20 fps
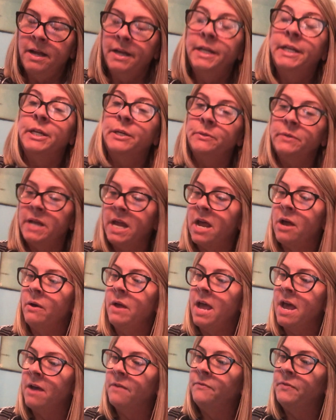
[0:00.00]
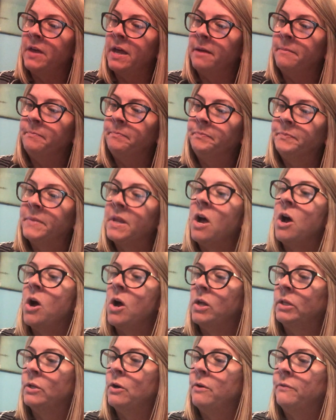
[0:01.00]
"you now have them
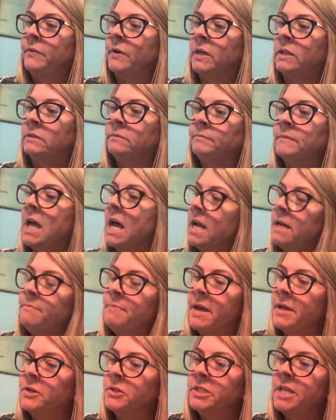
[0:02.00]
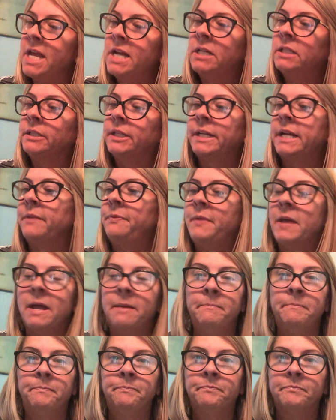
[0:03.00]
all over. I'd better take a look at
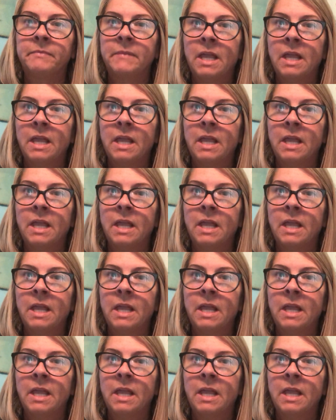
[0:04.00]
them."